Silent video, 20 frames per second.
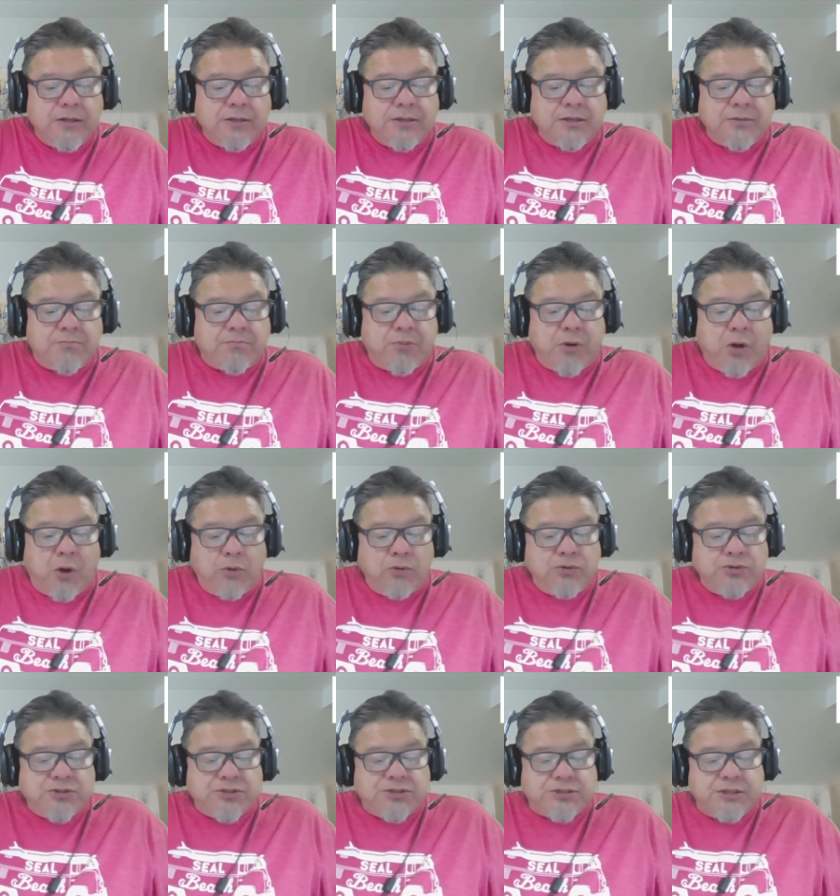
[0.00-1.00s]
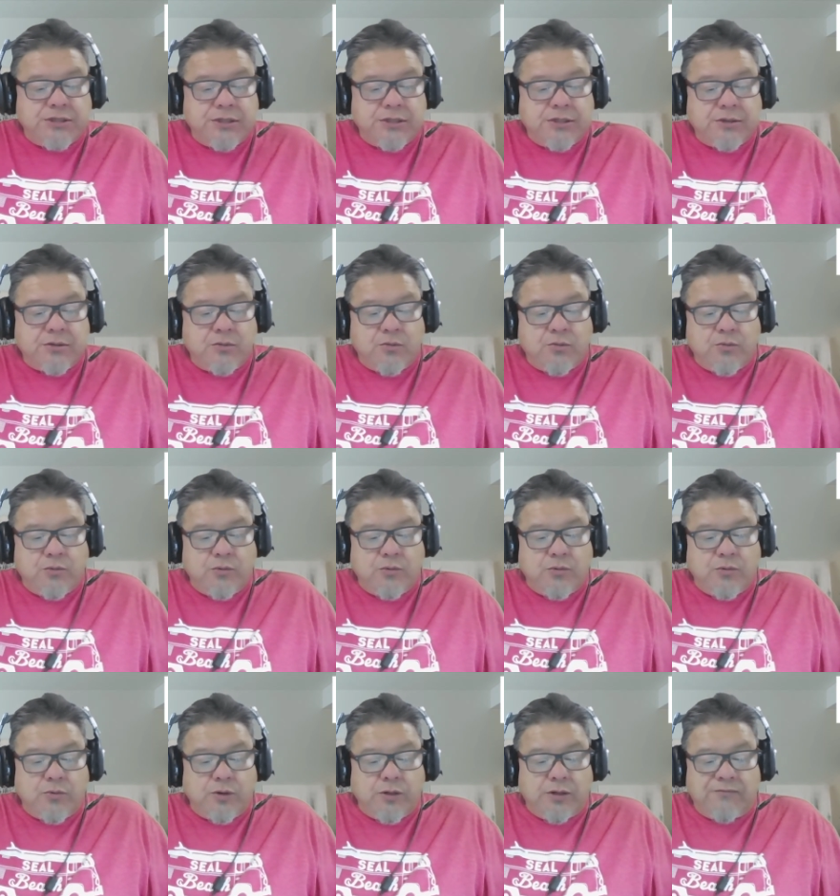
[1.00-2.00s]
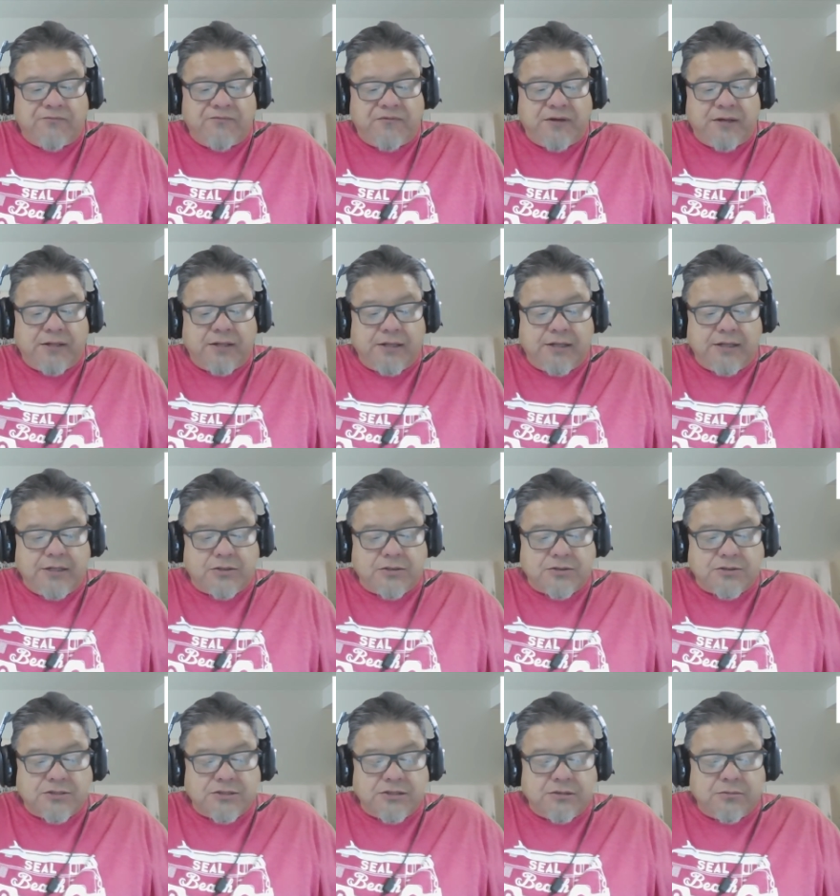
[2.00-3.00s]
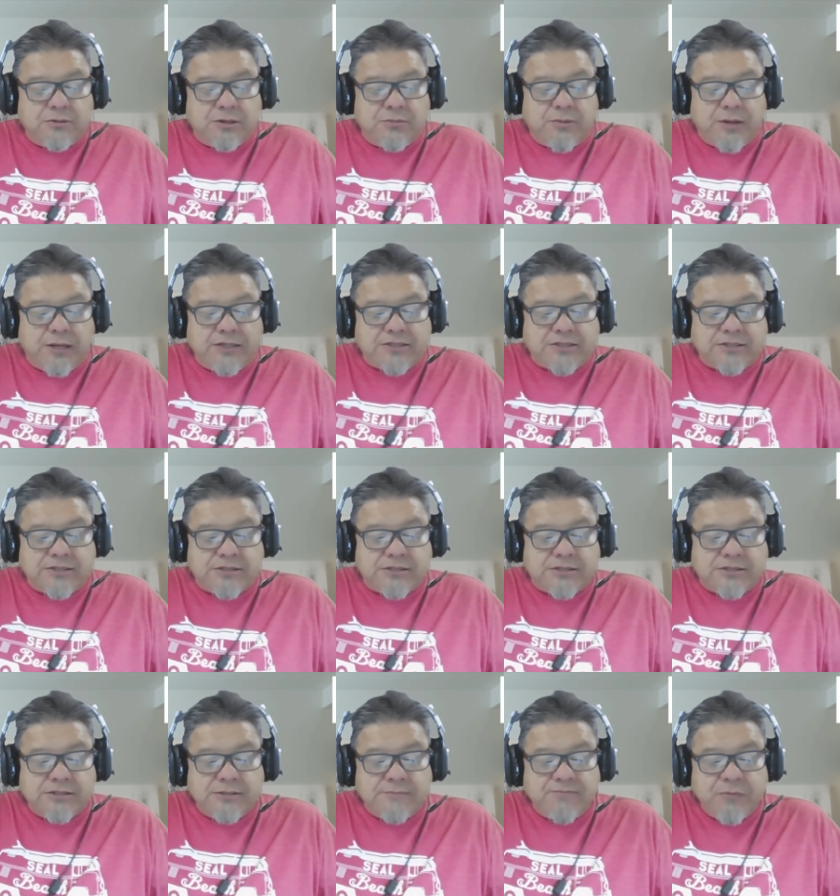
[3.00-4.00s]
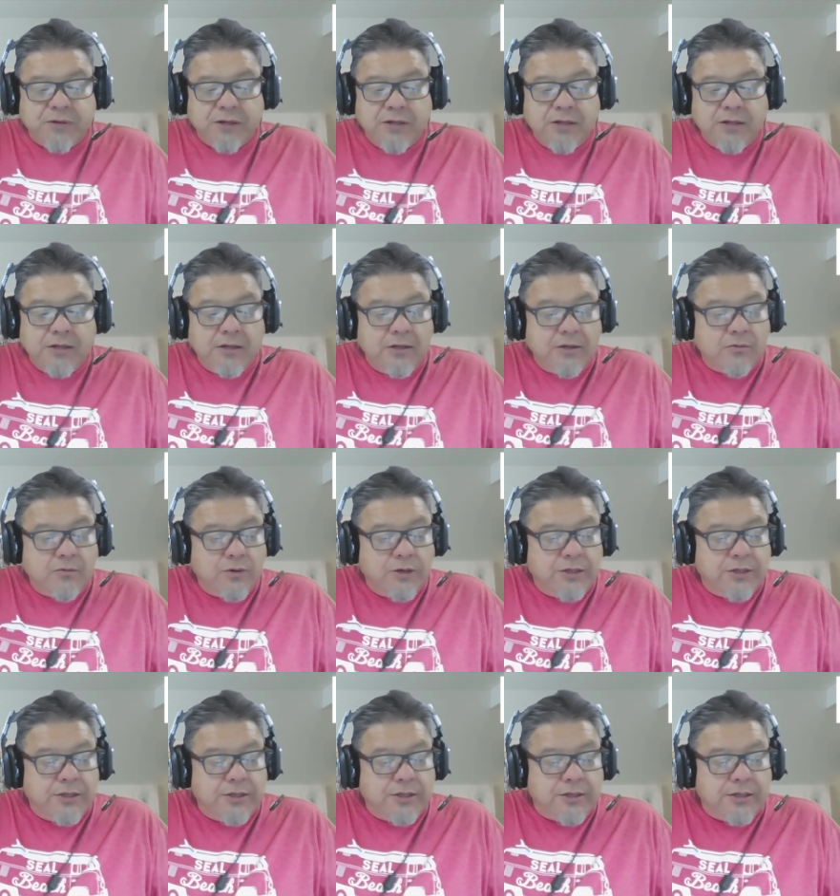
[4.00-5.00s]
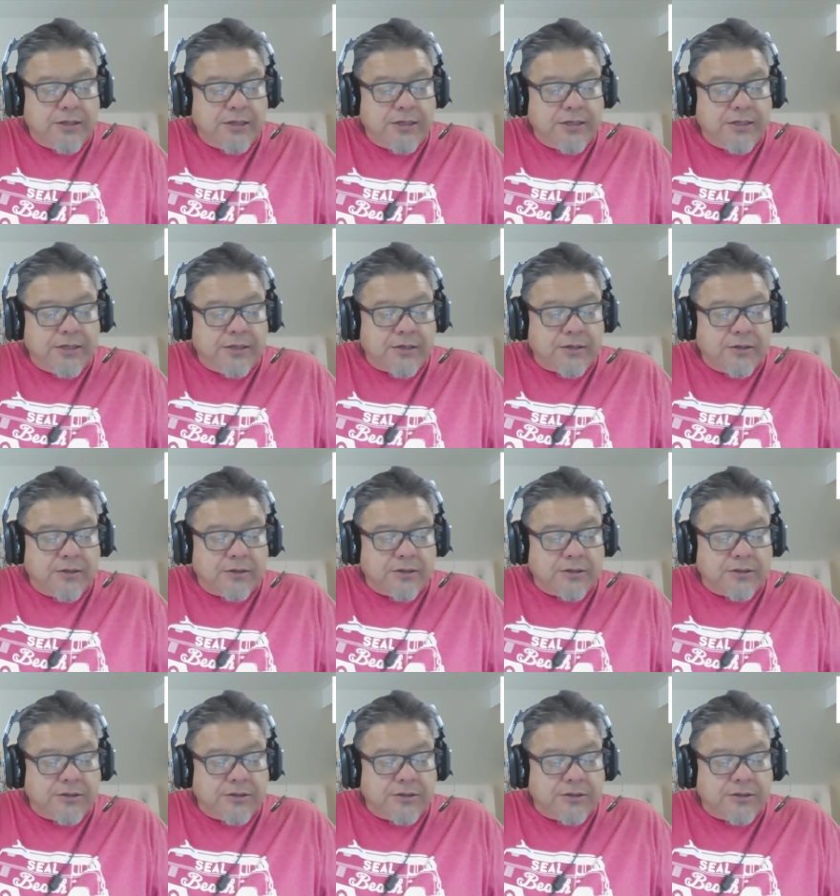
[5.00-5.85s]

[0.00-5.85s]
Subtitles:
The post will fit into silver bases. When the inner there